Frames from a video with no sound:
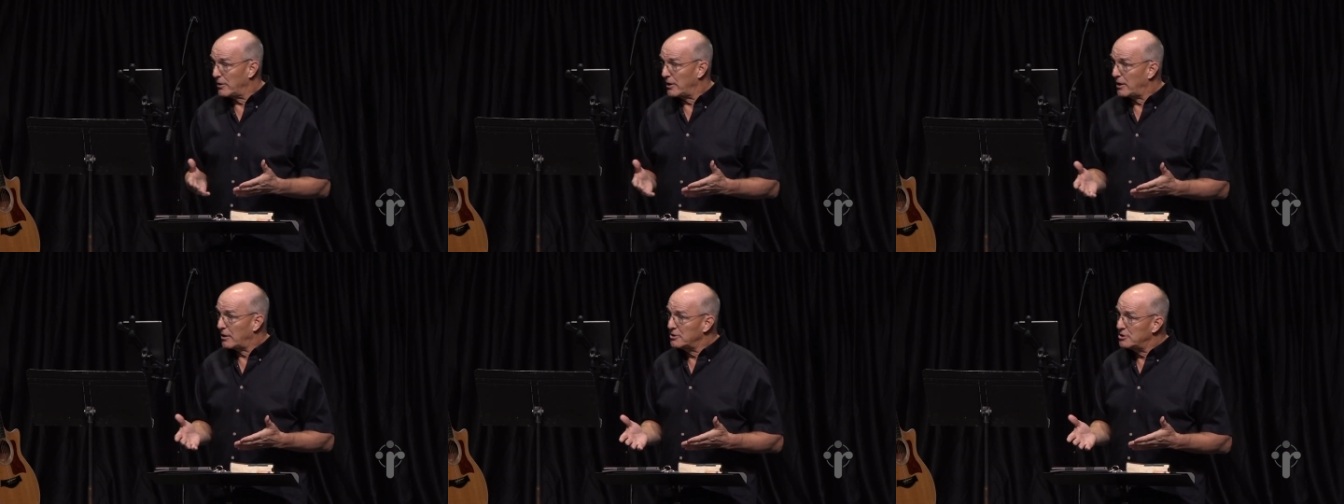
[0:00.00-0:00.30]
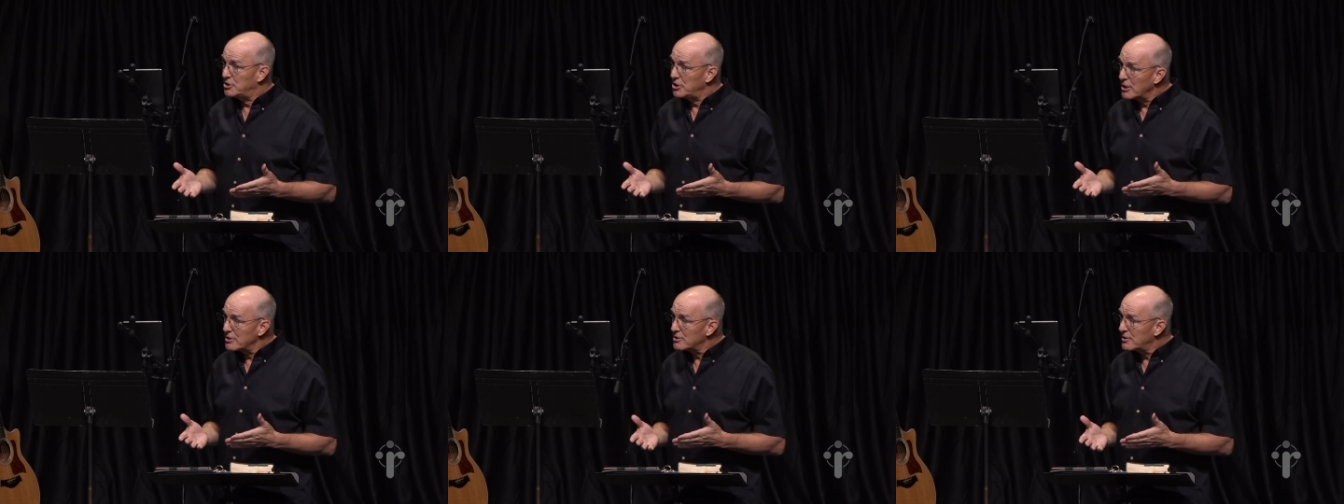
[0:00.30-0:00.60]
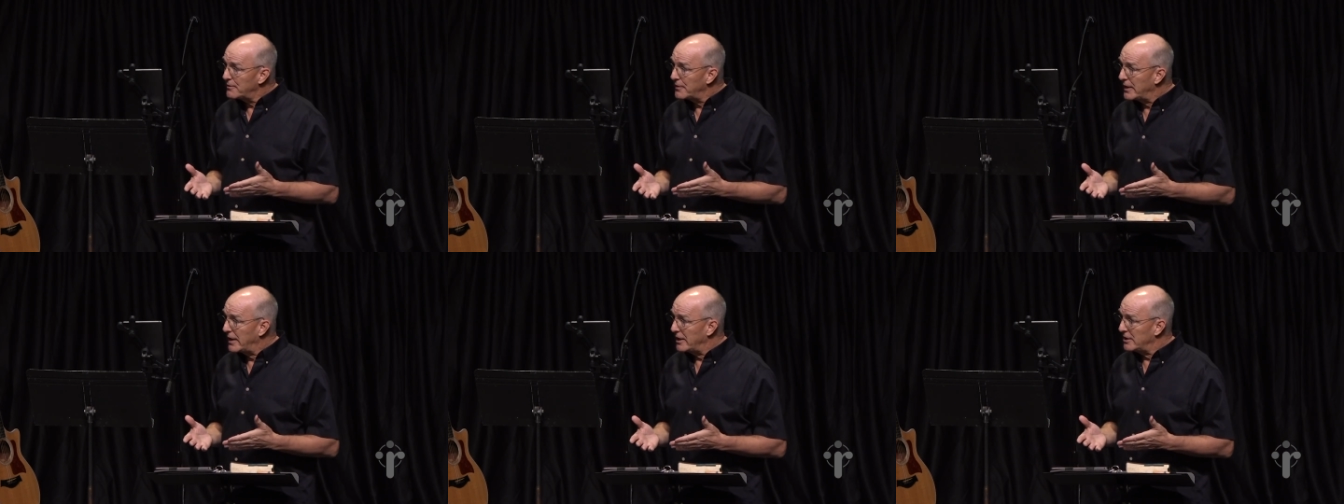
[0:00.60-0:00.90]
that our
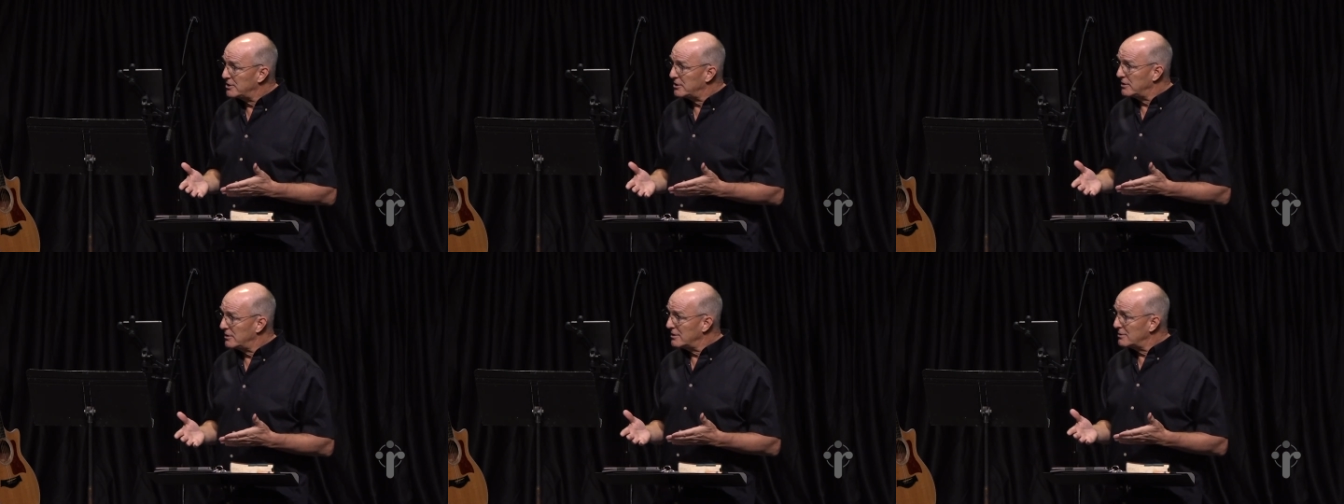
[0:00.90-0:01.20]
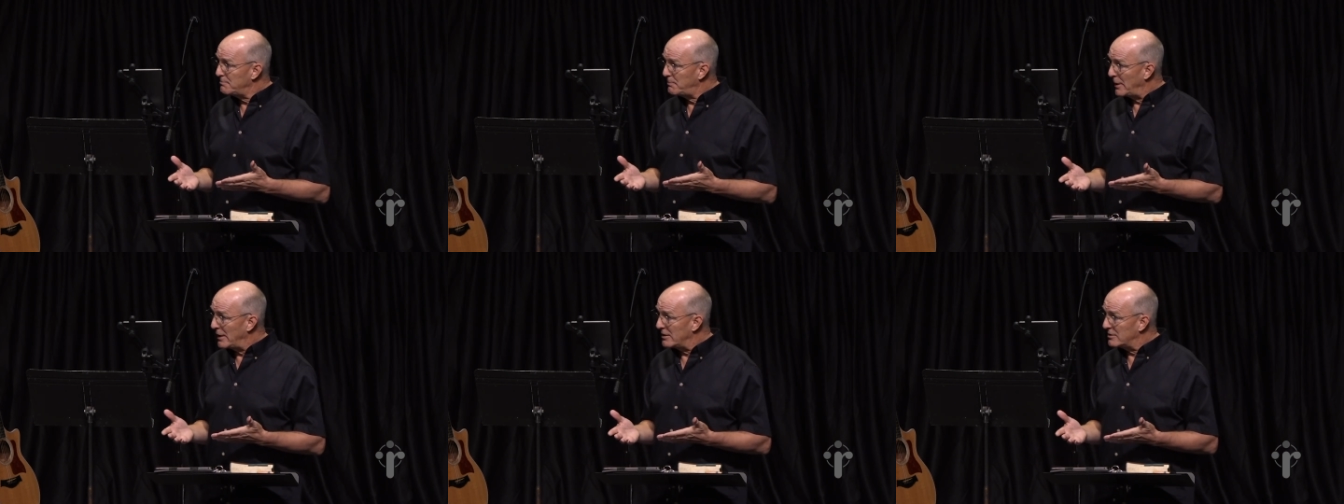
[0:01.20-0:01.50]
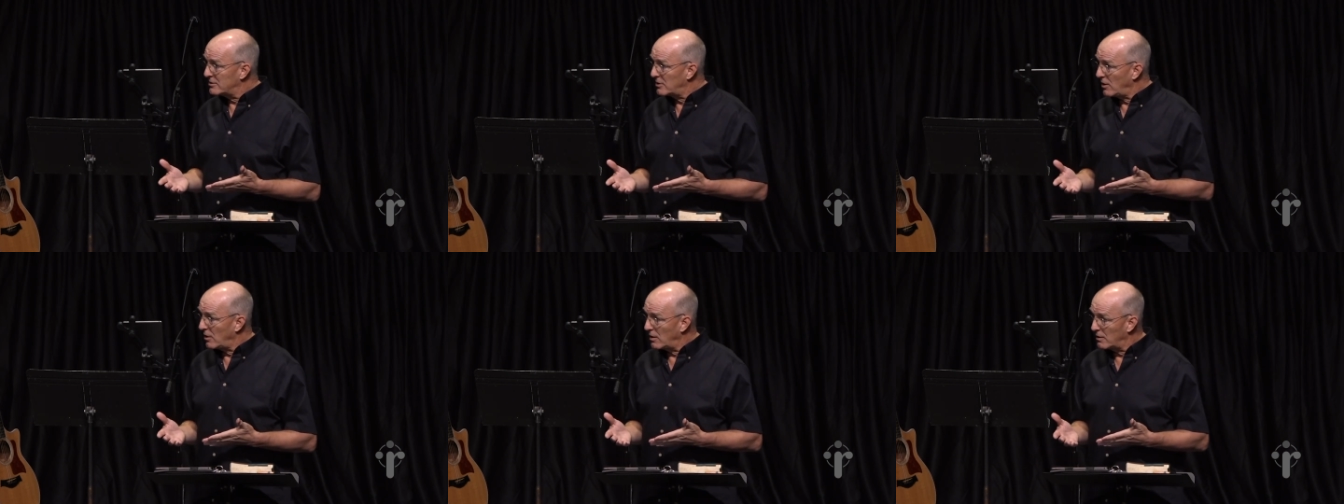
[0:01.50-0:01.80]
justification is
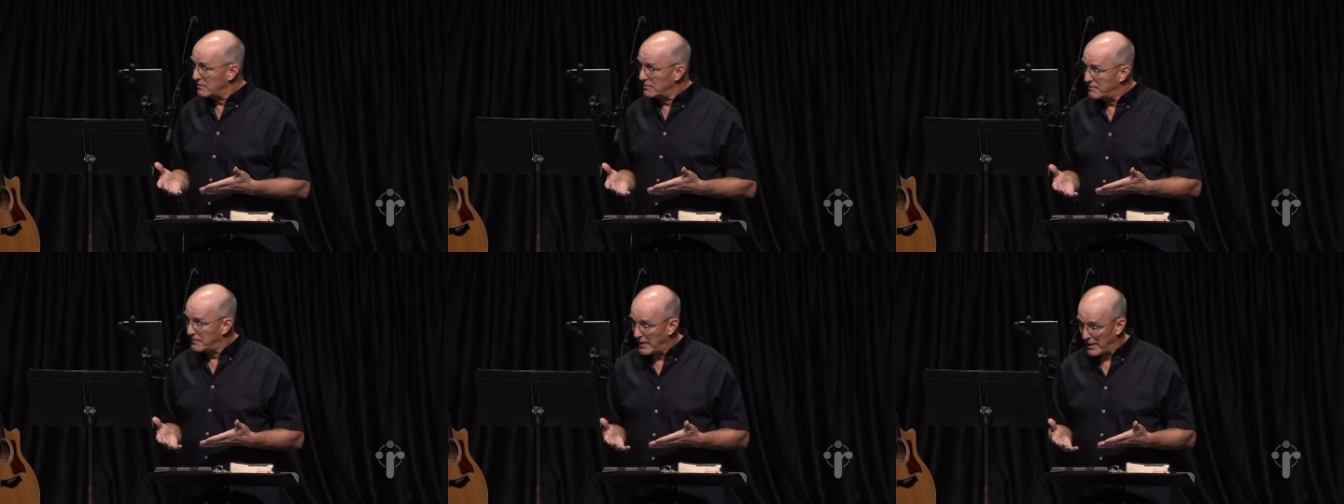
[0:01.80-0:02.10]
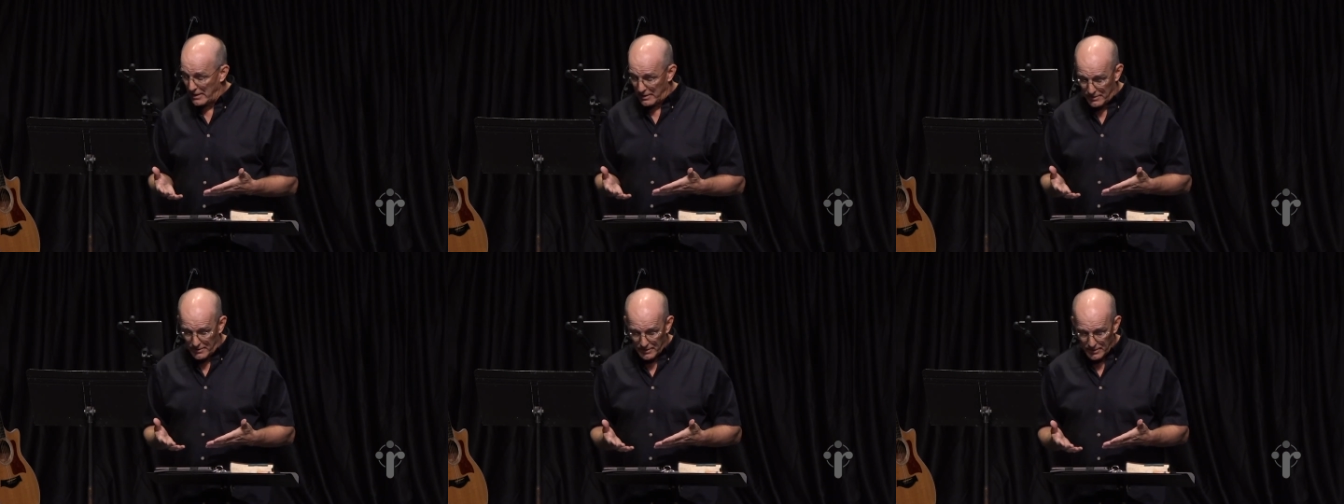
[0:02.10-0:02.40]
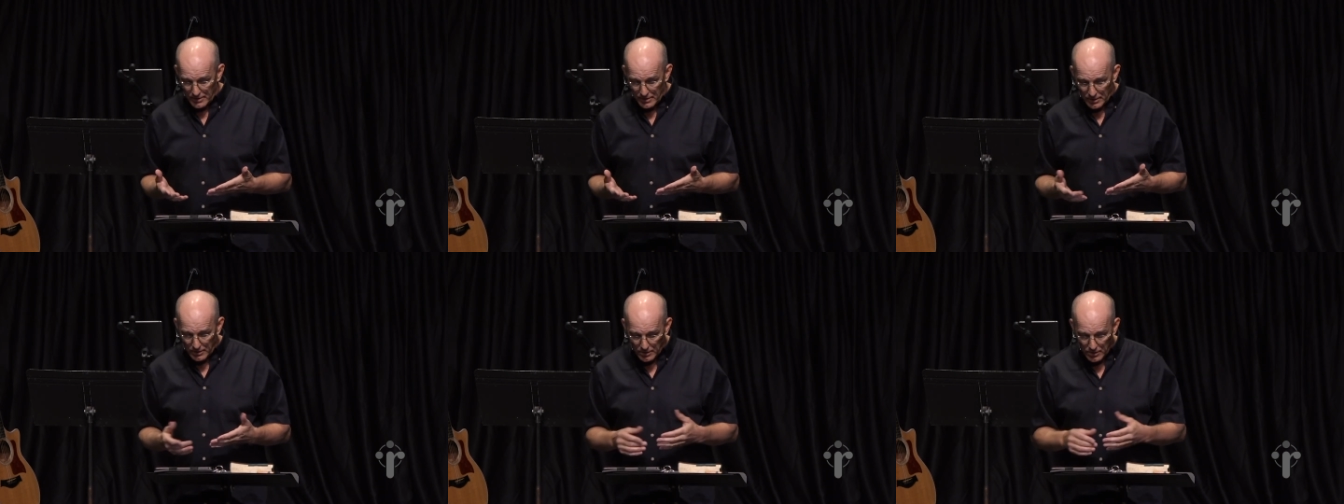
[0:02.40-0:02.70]
based on faith
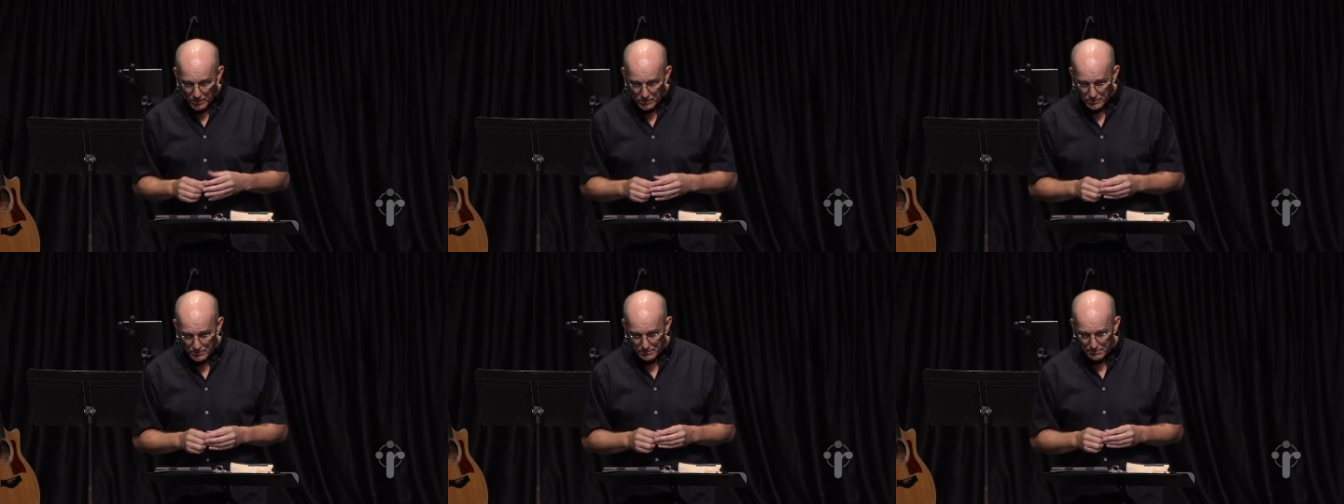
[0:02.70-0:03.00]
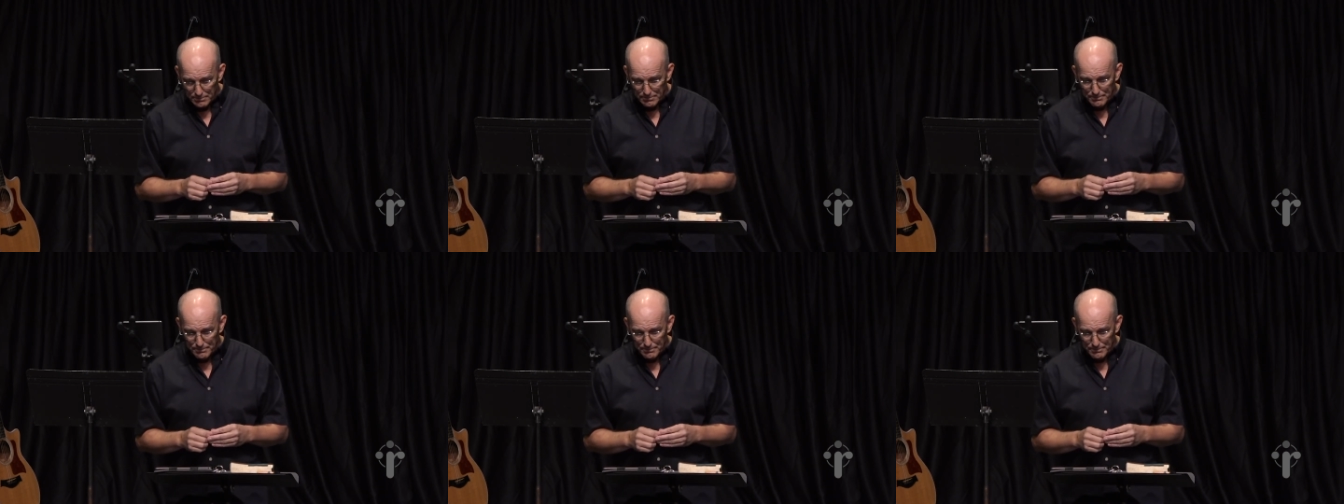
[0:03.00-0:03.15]
alone.